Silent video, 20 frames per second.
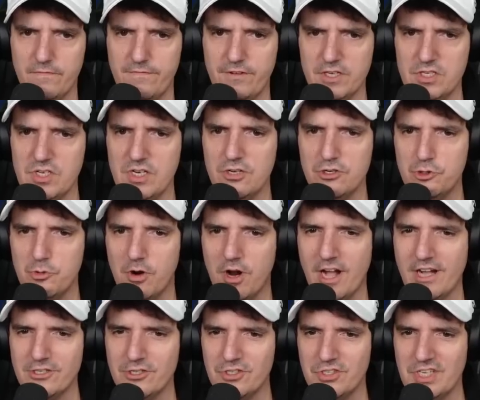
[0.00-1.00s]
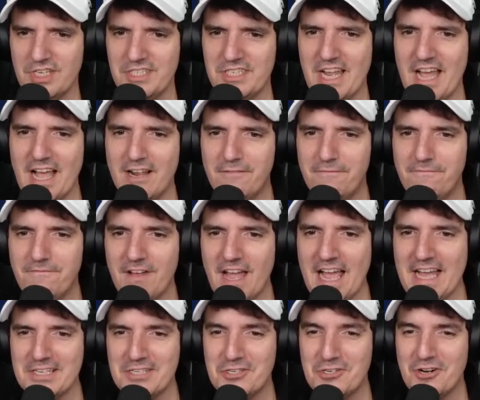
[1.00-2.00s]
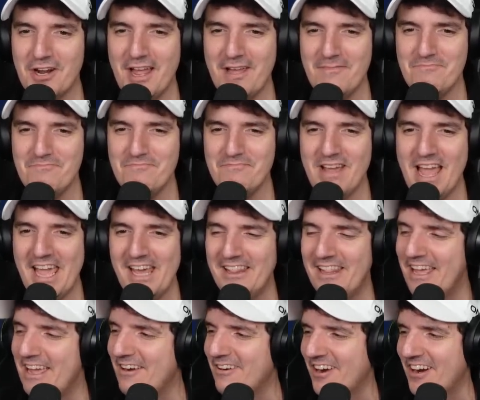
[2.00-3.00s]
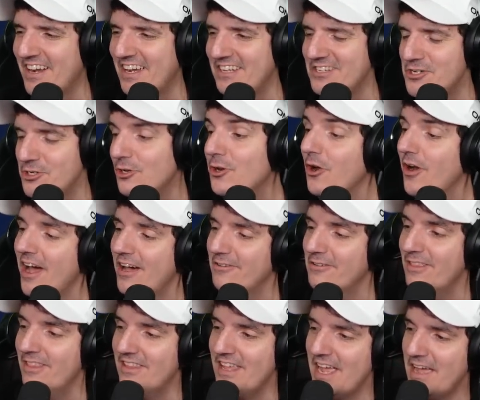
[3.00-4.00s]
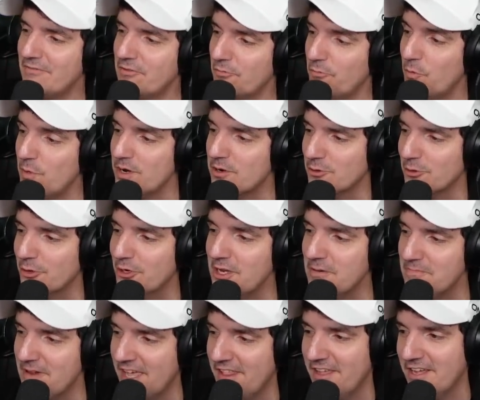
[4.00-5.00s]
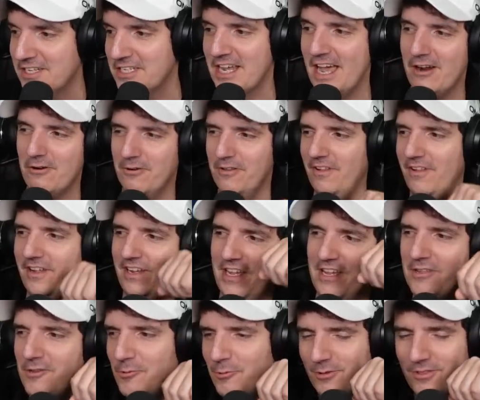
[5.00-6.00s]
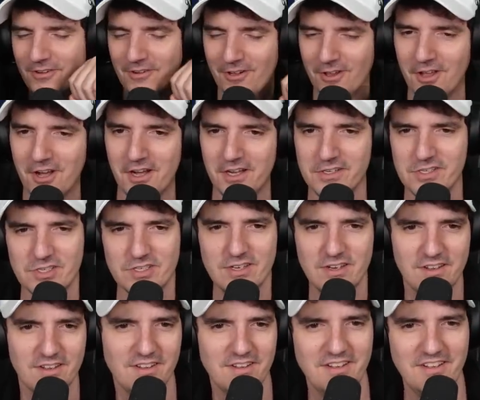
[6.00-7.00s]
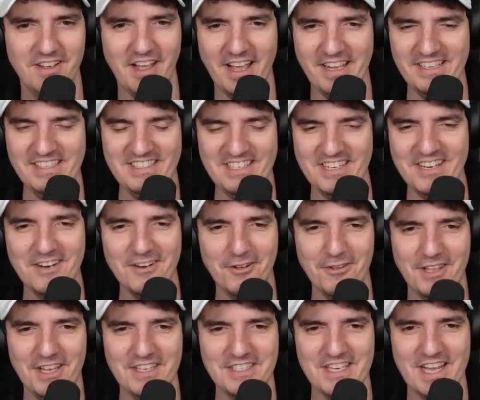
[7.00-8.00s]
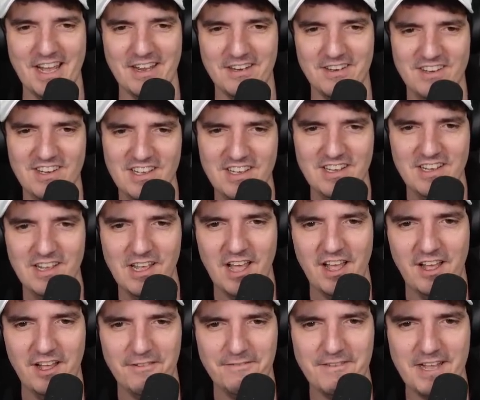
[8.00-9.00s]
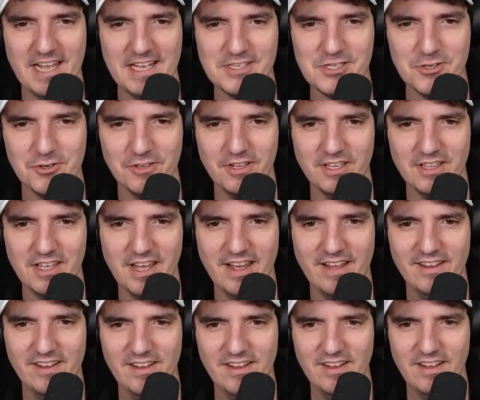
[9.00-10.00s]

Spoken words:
Fix an issue where Hydras attacked faster at melee range. You know how they have a weird looking melee attack where they like hit you with their claws? I didn't know they attacked faster like that.